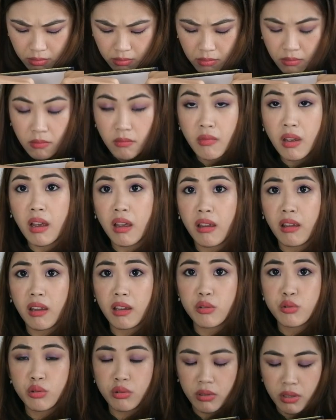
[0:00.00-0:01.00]
I
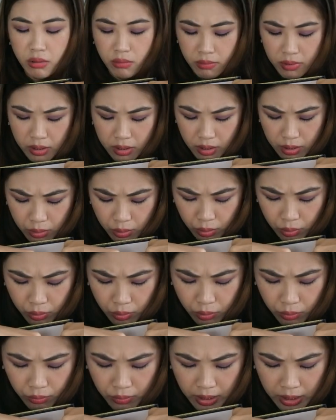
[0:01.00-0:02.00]
actually wanted to
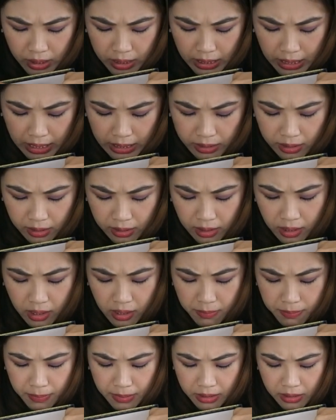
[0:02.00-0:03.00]
do it
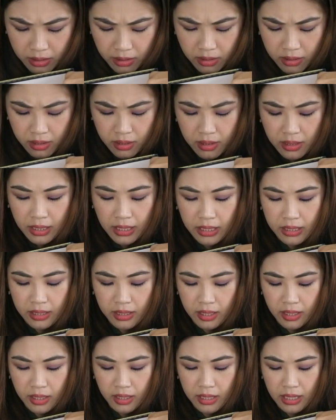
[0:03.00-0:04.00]
nicely but I
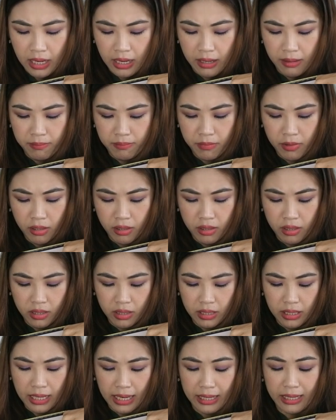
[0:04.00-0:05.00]
think I'm not
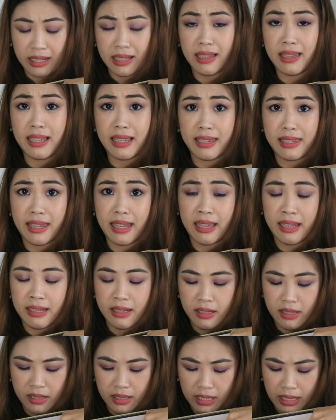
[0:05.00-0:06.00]
a, like a
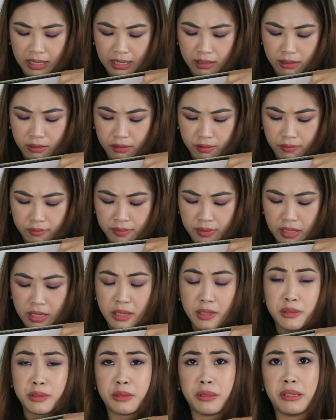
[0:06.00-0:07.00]
light-handed kind of
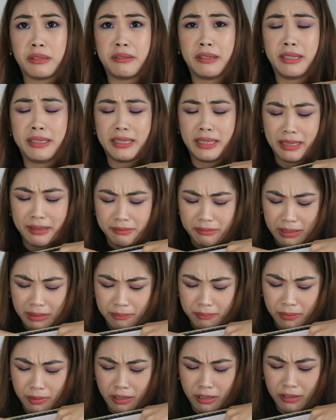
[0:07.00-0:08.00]
so I already
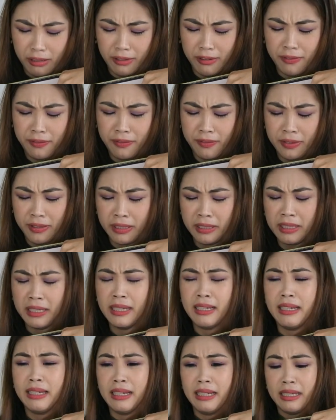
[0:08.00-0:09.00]
ripped off
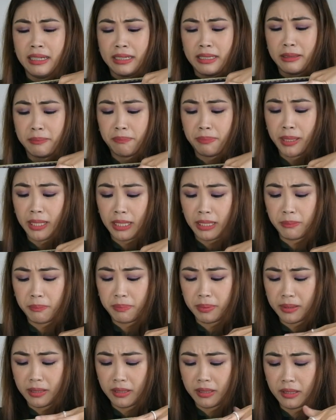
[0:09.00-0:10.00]
the
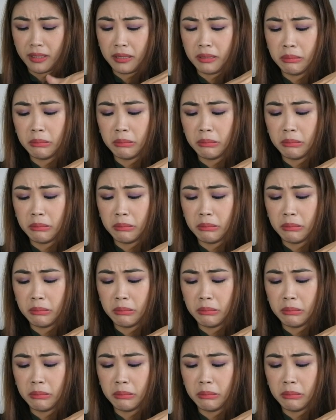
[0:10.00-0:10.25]
paper